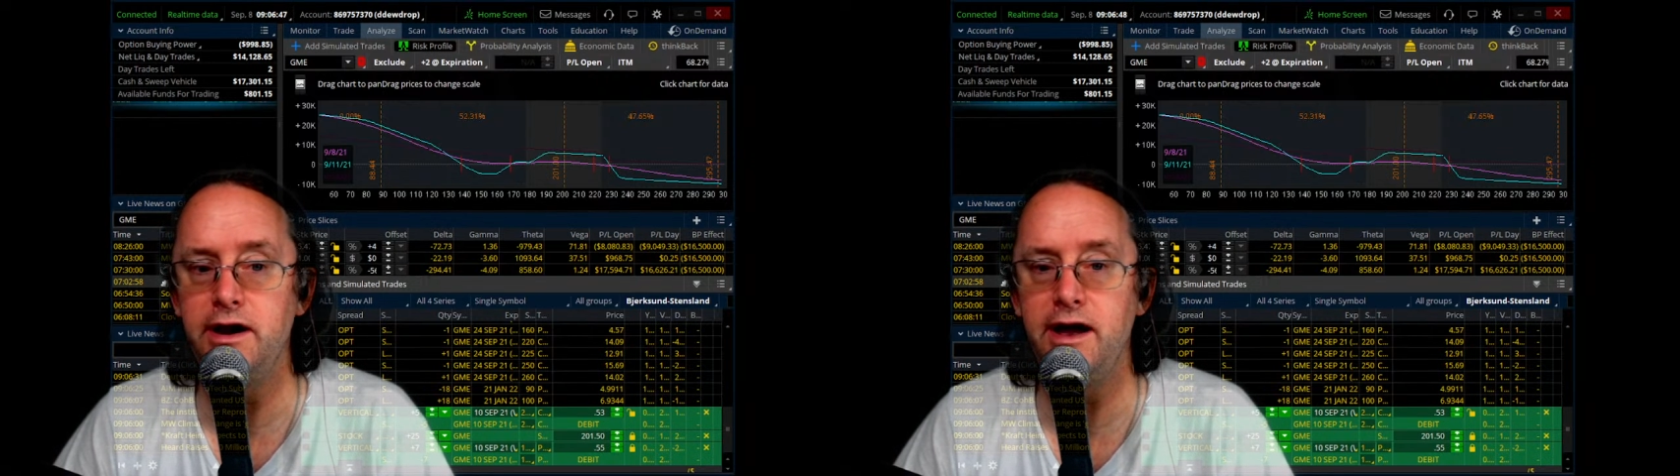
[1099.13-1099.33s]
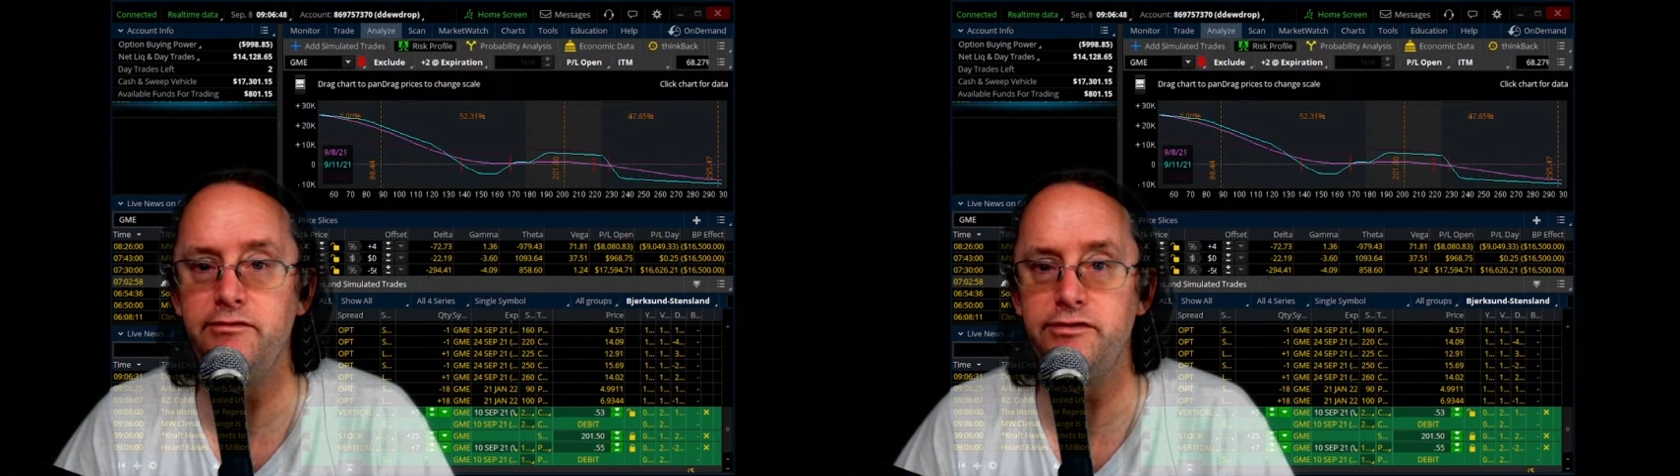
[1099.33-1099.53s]

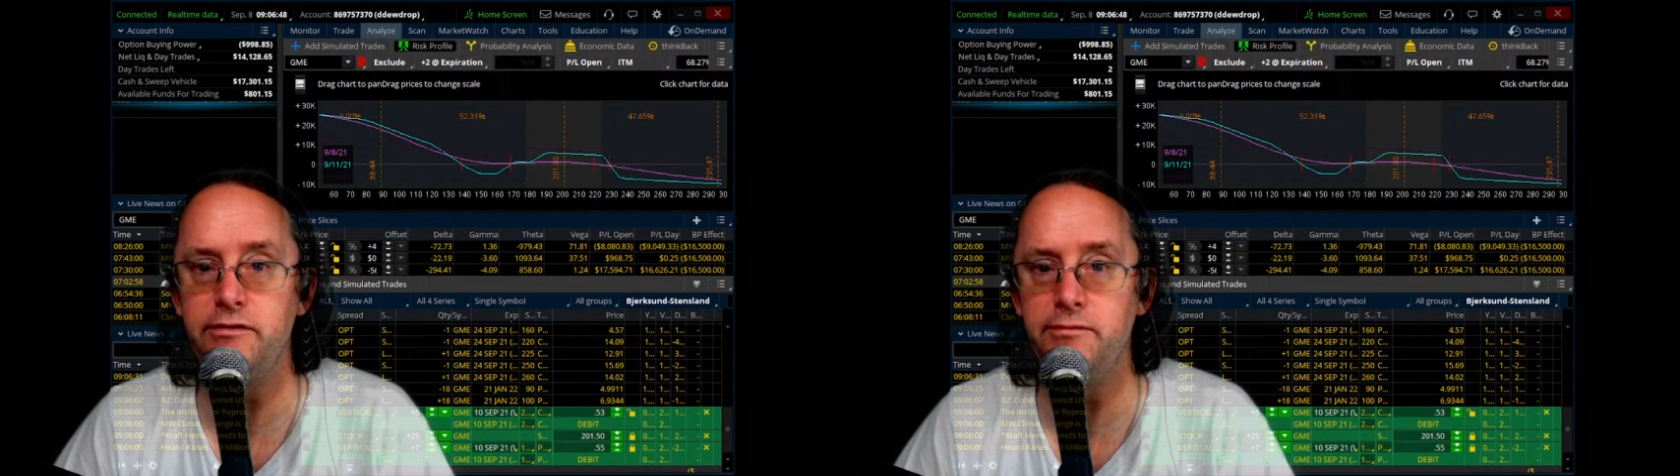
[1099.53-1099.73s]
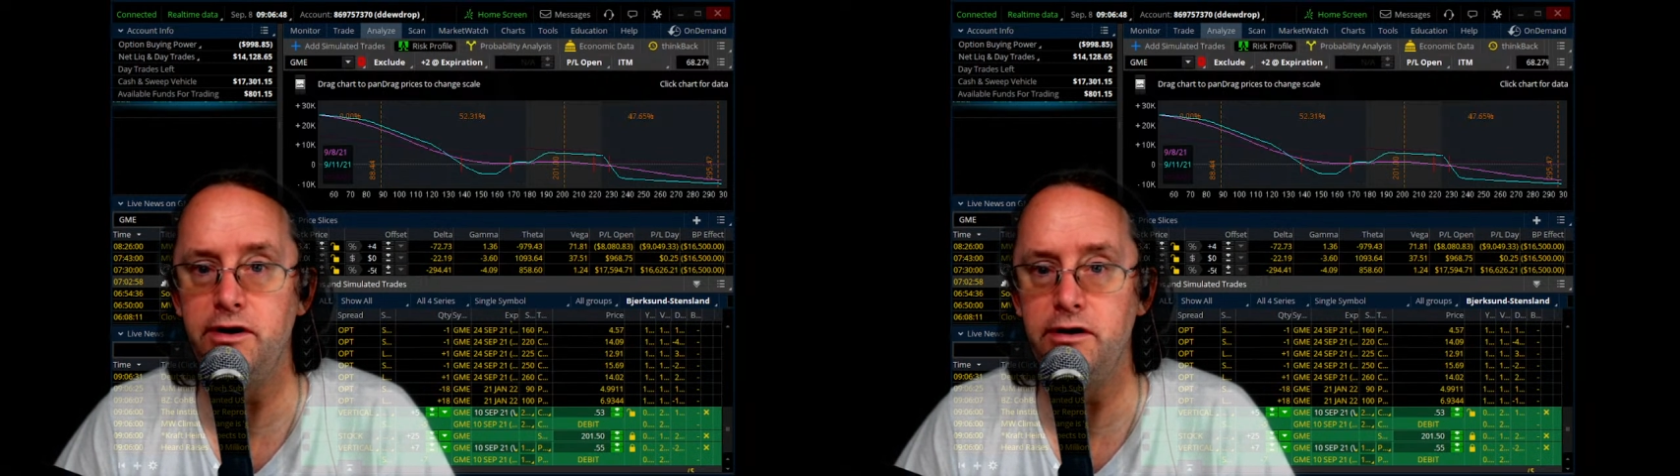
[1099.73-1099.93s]
Have
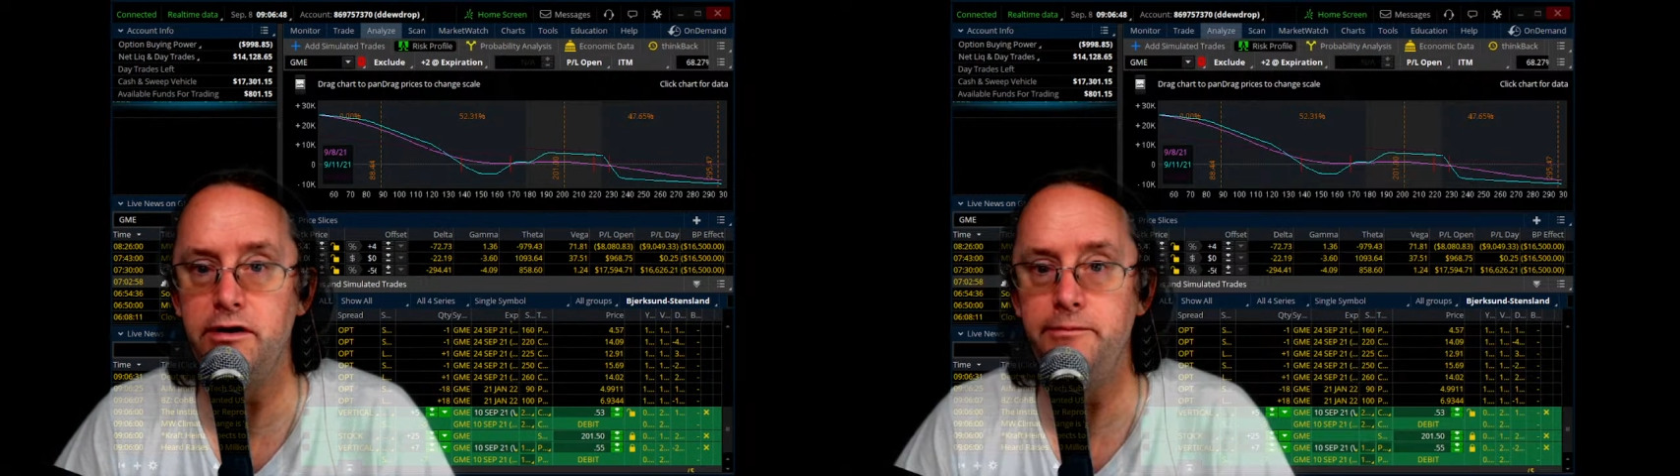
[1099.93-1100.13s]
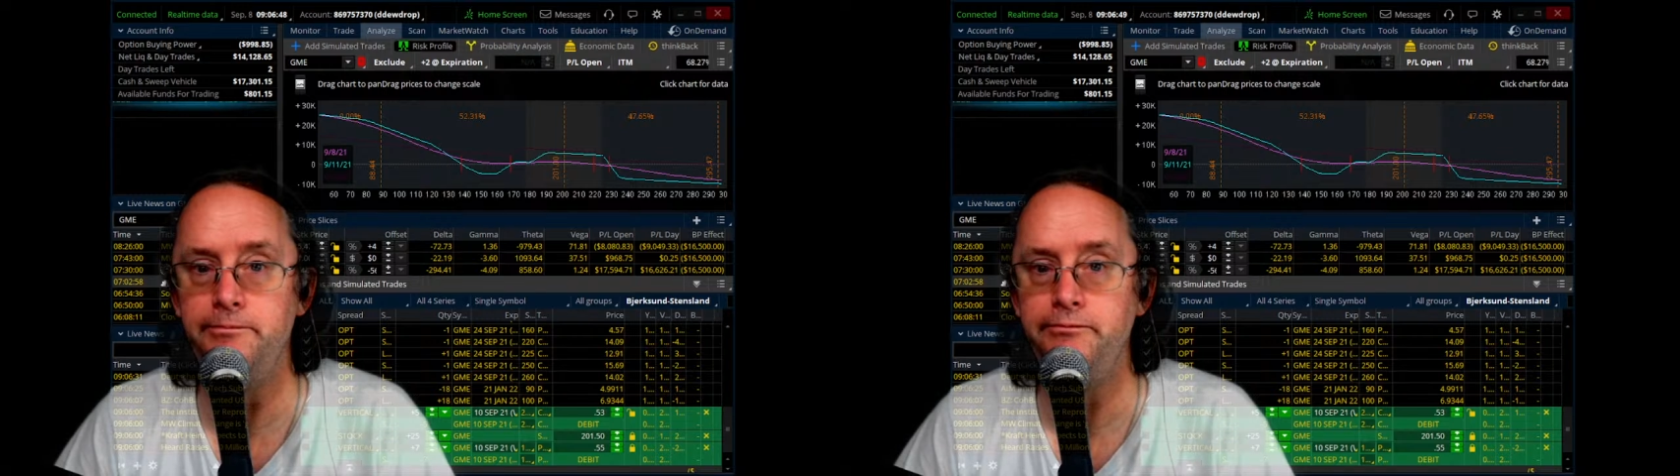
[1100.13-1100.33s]

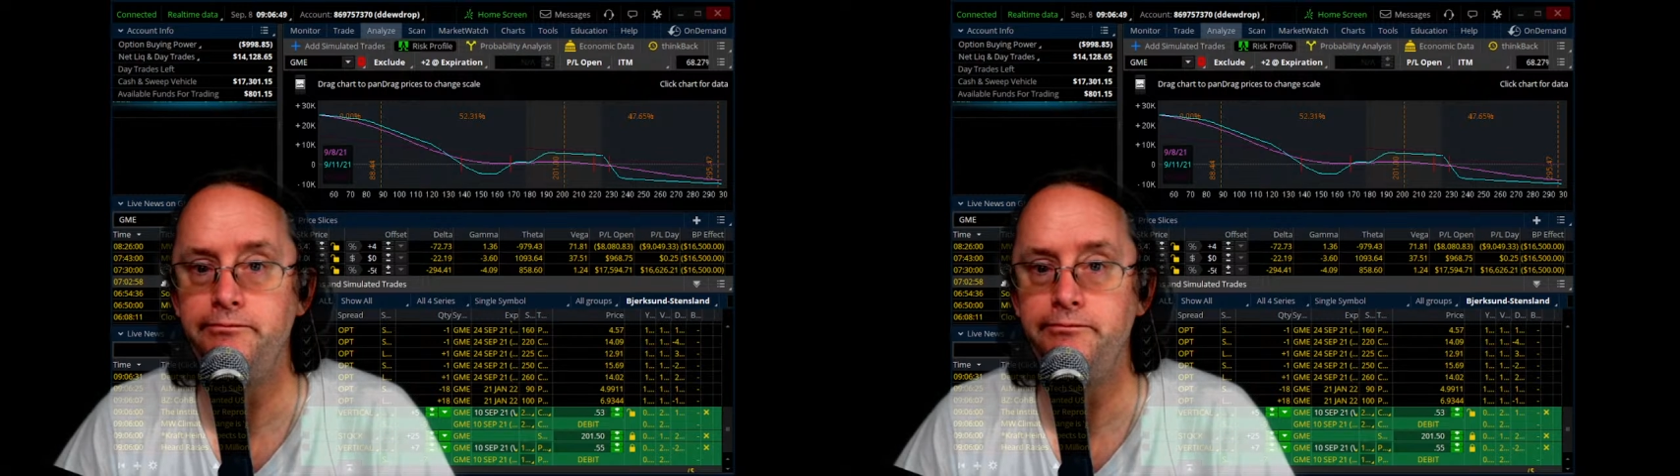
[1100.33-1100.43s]
some